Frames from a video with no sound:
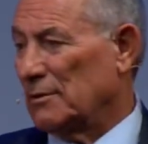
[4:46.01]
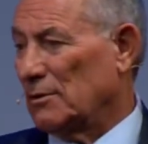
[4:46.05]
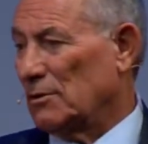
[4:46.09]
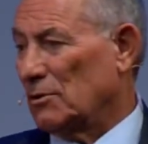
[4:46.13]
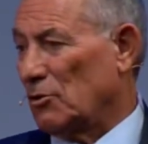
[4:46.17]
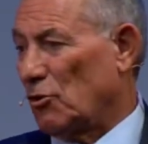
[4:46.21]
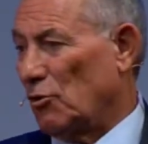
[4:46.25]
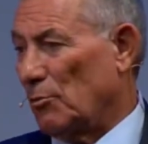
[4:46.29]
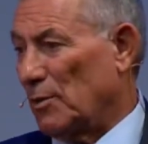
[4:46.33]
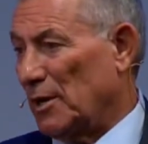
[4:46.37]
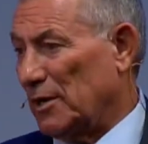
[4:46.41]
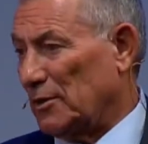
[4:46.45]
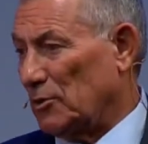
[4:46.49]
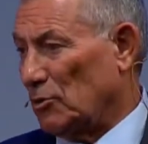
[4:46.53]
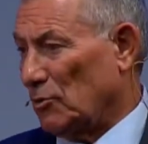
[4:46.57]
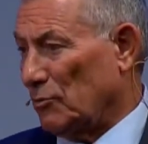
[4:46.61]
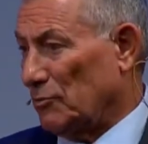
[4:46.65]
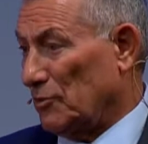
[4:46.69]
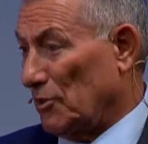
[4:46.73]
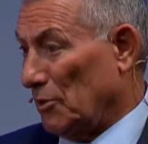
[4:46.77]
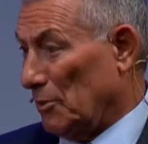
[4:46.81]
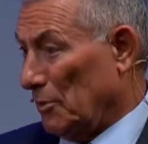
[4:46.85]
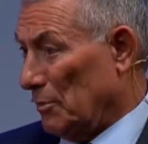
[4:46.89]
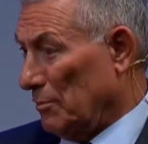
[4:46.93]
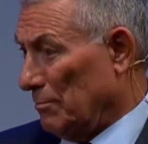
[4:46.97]
commander of
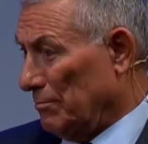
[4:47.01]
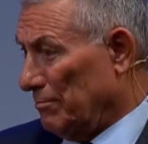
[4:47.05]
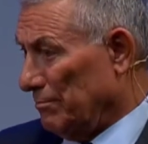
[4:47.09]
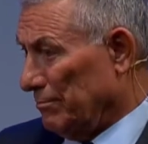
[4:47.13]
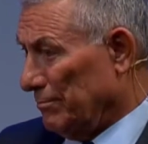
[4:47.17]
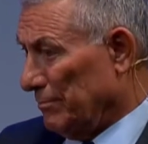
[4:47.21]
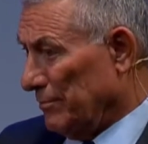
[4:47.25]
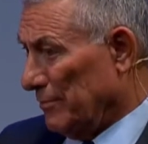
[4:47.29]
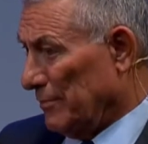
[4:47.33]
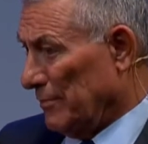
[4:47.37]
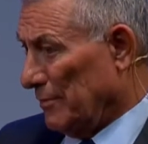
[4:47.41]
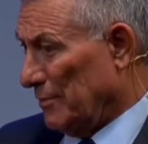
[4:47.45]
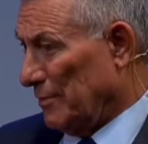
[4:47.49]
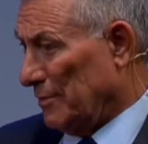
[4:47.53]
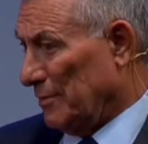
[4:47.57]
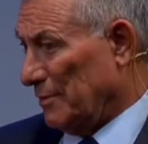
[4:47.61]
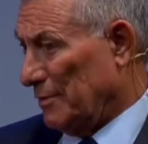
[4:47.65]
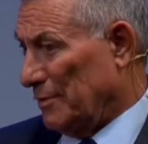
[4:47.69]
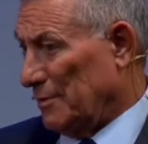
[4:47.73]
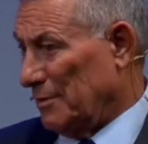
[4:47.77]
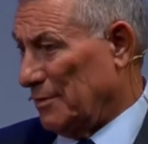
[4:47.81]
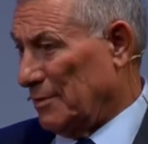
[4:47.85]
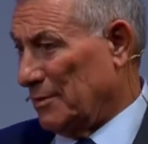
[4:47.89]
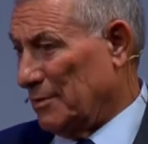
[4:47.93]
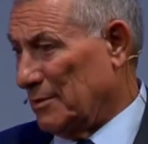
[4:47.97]
the
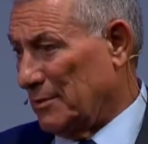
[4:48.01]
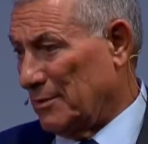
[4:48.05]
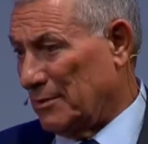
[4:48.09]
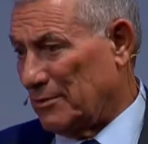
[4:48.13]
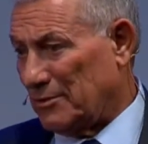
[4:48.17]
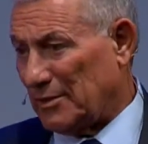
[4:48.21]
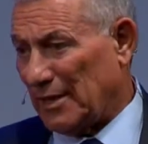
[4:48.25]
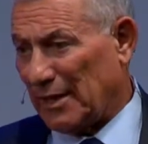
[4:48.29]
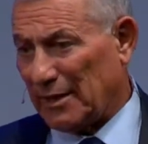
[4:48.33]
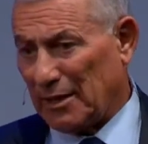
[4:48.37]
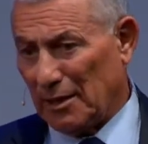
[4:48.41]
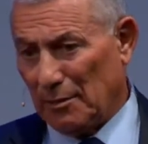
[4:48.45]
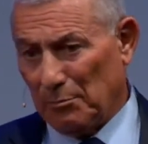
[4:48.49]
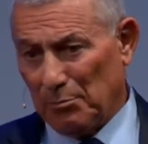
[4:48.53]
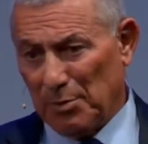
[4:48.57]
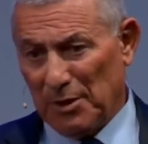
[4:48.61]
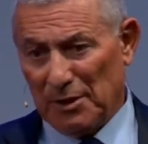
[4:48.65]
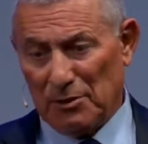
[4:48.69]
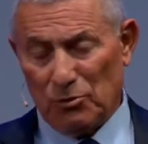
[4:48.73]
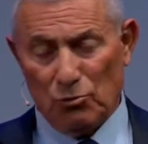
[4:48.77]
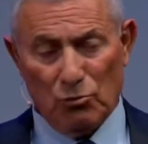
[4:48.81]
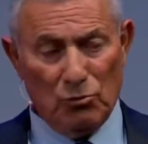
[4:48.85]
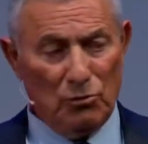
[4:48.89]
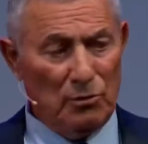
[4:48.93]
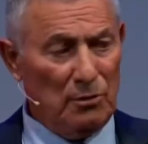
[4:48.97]
2nd
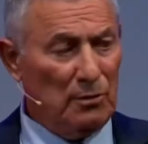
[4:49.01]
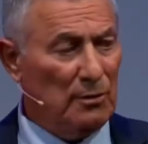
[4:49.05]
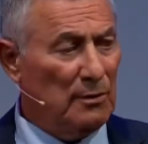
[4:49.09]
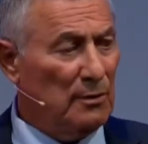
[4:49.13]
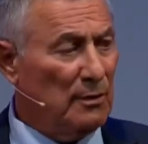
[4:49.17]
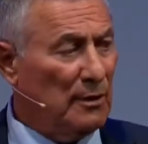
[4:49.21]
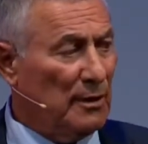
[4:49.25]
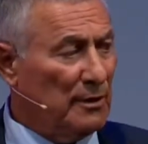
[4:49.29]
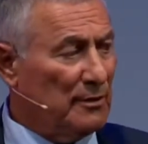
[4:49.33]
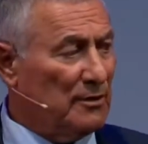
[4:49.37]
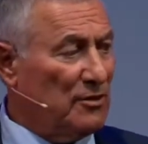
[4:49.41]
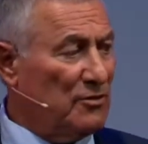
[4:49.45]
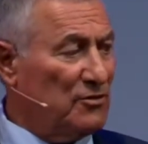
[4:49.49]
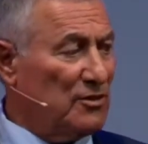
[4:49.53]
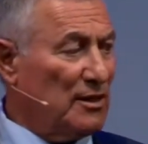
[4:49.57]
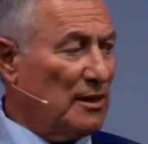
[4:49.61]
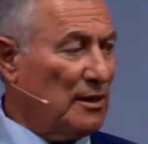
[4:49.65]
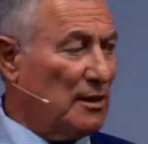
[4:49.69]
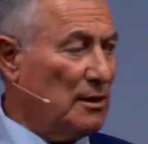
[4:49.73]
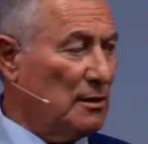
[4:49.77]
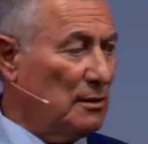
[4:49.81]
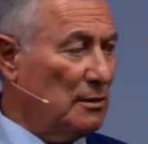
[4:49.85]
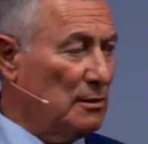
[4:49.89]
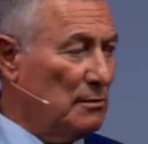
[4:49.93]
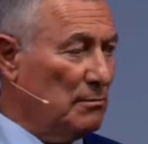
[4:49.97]
Platoon,
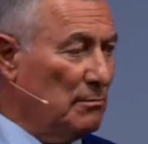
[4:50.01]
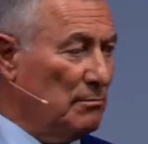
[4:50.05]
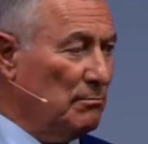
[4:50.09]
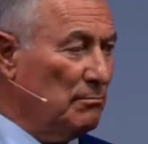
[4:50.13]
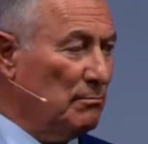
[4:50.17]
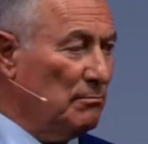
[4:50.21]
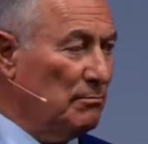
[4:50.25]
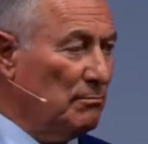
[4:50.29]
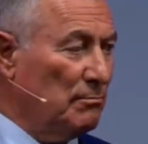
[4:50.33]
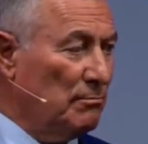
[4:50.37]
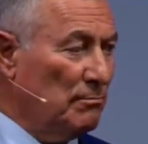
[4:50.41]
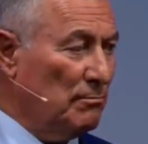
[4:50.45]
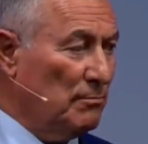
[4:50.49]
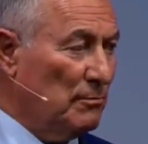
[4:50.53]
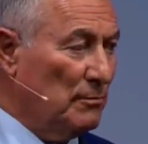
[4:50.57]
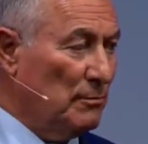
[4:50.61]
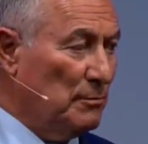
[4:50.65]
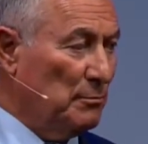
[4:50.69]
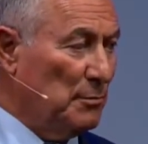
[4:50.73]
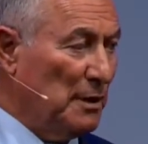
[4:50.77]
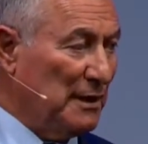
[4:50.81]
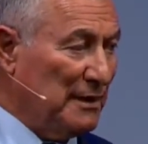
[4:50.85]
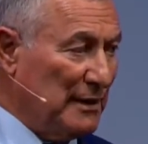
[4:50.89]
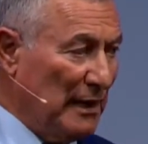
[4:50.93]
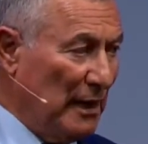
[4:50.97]
82nd
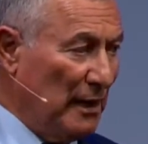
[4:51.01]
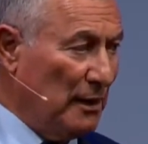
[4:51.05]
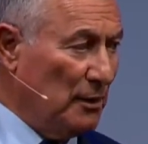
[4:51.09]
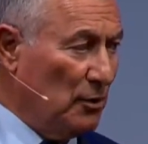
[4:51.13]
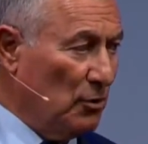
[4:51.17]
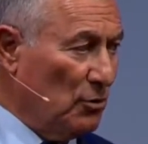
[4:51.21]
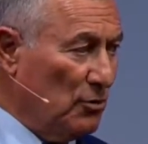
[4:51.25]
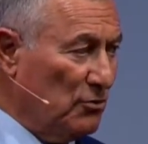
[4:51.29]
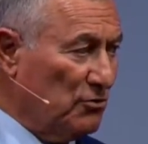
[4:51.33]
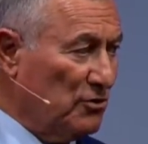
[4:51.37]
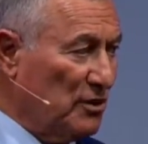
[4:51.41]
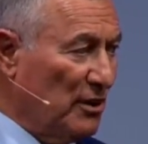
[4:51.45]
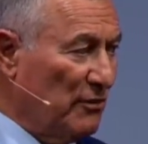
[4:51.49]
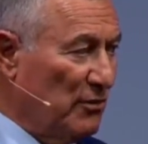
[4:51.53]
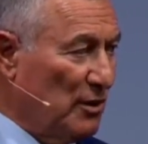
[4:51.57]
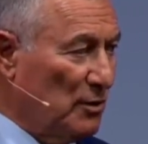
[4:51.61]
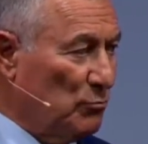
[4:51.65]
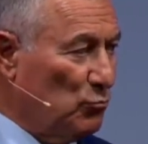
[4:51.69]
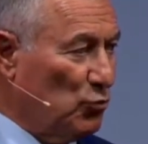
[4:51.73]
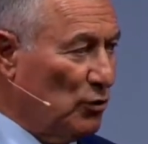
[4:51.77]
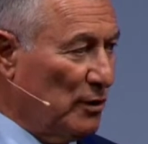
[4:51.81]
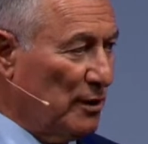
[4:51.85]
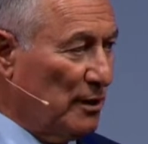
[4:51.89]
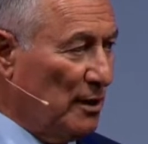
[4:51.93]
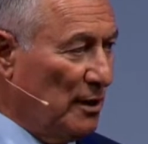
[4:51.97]
Battalion, 7th
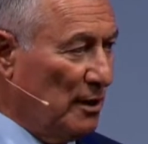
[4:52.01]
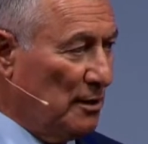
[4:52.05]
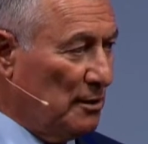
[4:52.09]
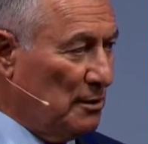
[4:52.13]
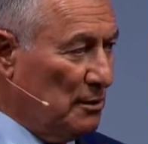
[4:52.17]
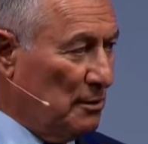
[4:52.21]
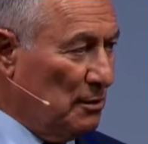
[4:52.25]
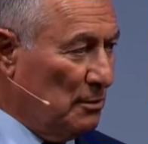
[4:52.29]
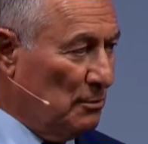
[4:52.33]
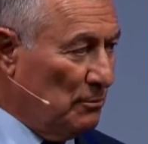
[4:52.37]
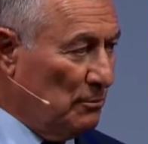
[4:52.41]
Brigade.